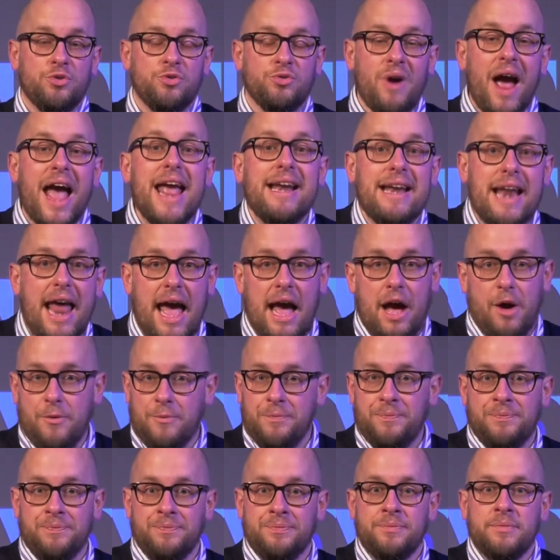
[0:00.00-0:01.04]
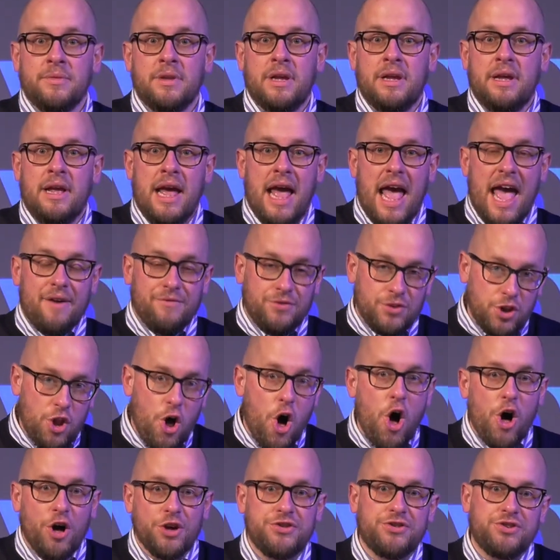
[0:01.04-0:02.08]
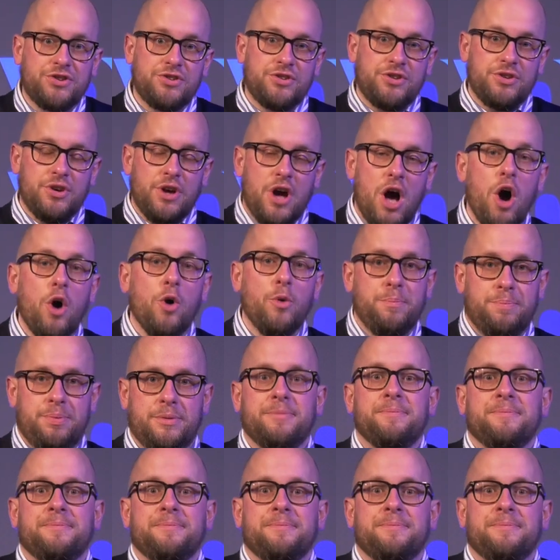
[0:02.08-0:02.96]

right now, have lost hope.